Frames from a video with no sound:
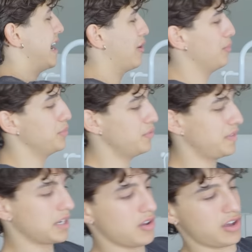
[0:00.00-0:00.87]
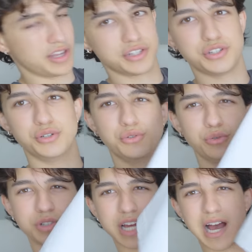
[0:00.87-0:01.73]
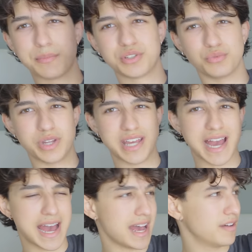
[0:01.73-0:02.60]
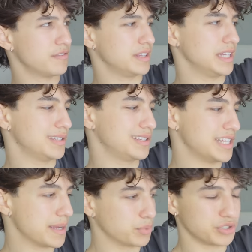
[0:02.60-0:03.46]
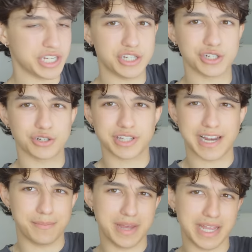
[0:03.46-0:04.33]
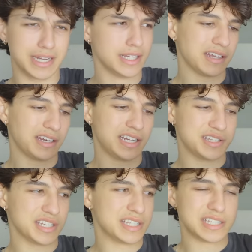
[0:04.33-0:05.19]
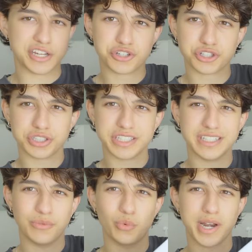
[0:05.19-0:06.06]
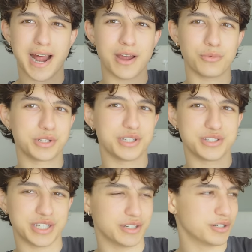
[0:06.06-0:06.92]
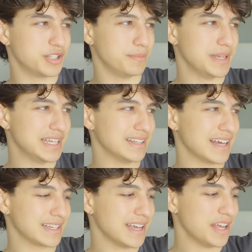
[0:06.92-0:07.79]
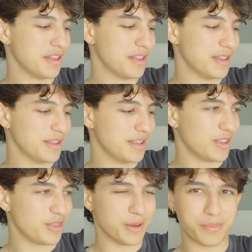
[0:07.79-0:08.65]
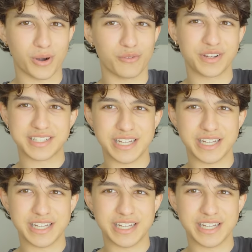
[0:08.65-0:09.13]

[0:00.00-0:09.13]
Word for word: Now, moving on to tops, we have this sample t-shirt that I made, and it is essentially what I would consider to be like the perfect